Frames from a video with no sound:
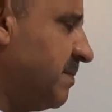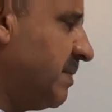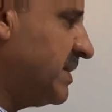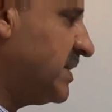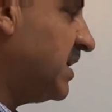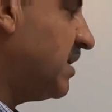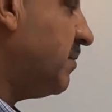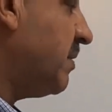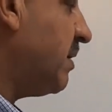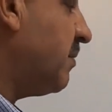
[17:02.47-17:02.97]
But
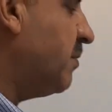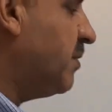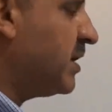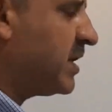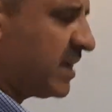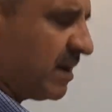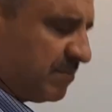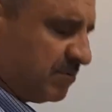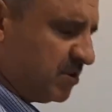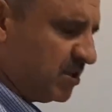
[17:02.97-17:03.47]
anyway, we'll
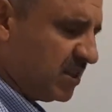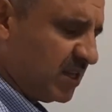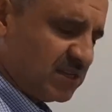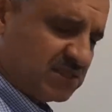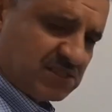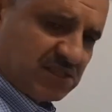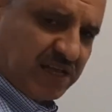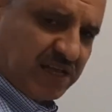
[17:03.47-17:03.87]
come to this